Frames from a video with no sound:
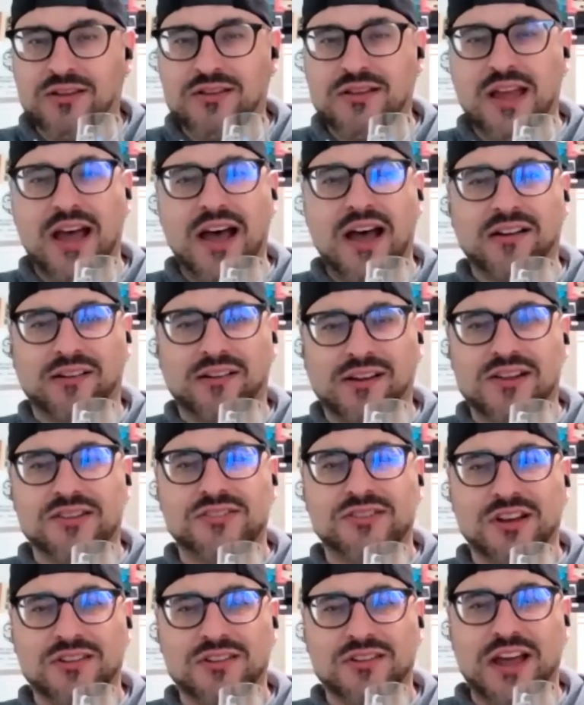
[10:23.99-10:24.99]
Yeah,
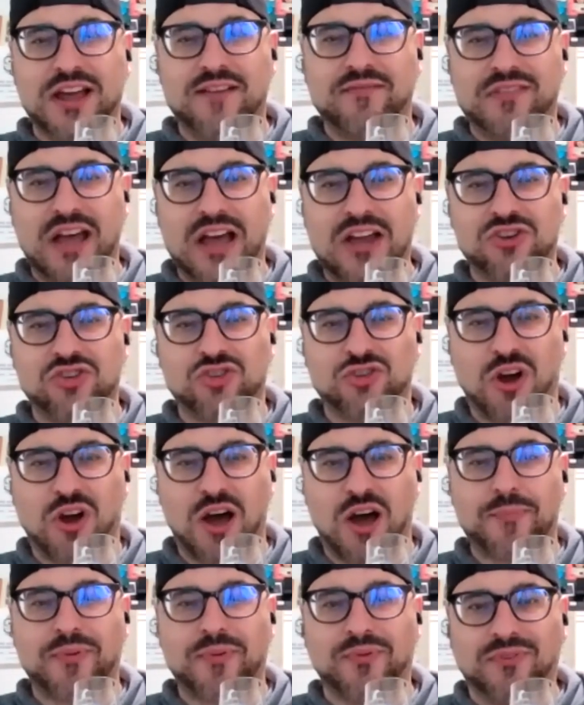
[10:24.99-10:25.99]
it does have that mm.
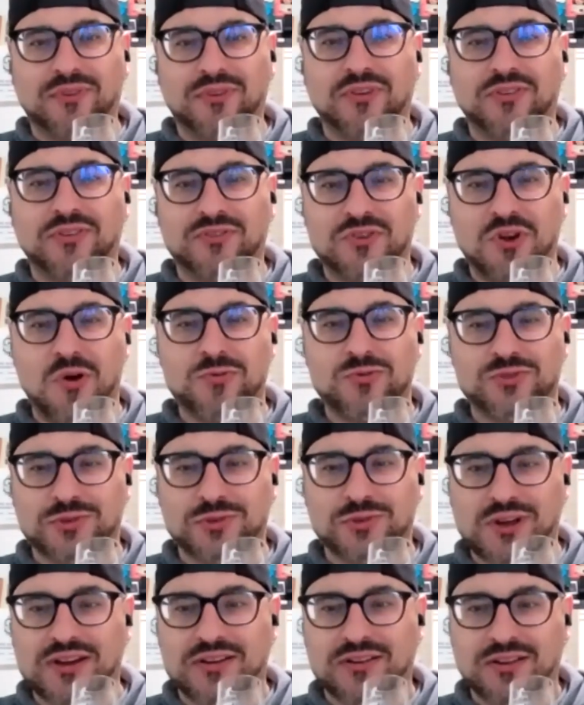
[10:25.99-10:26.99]
shop note
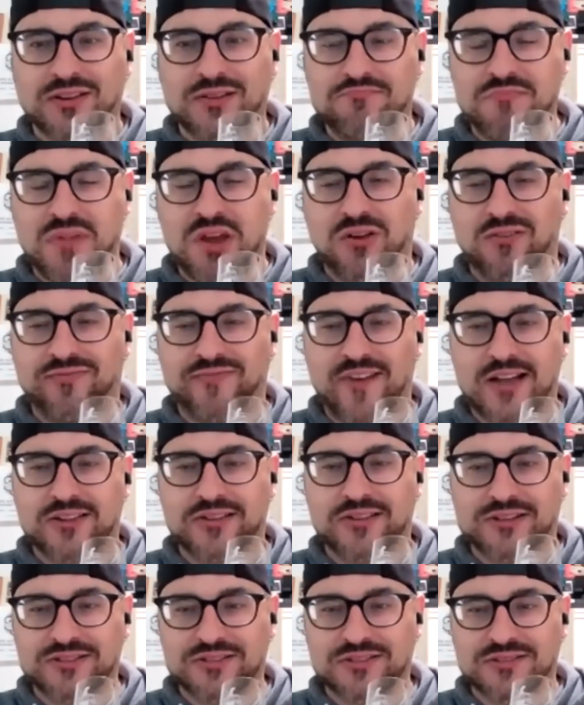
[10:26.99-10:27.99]
to it. Metal
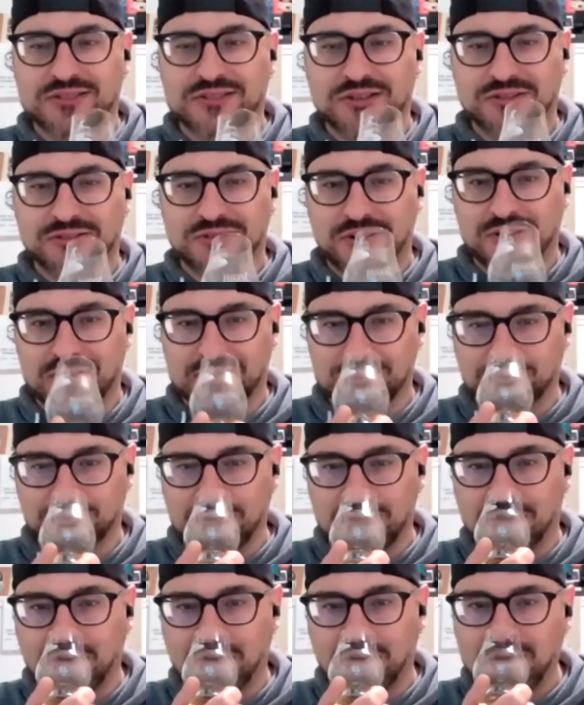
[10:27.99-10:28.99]
filings is a good call as
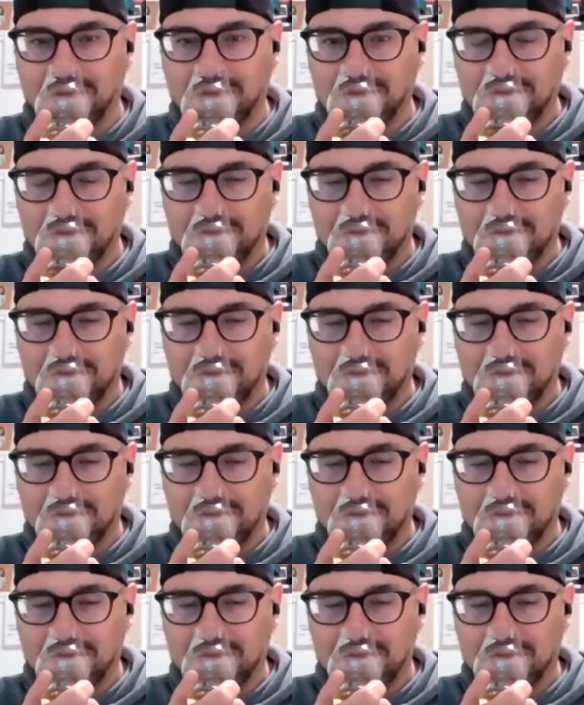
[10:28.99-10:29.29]
well.